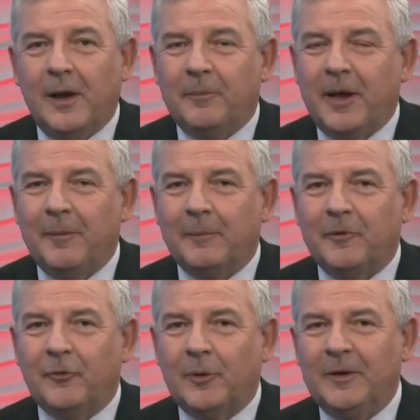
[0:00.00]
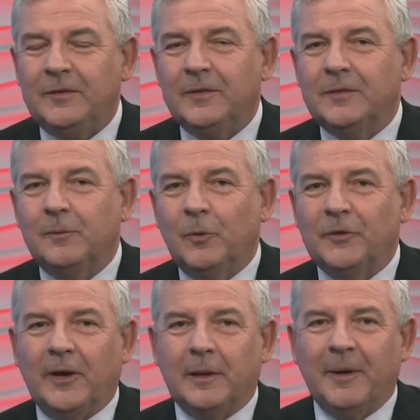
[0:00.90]
upcoming performances, and we'll
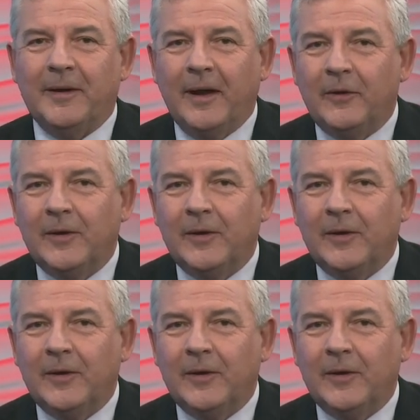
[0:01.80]
talk about how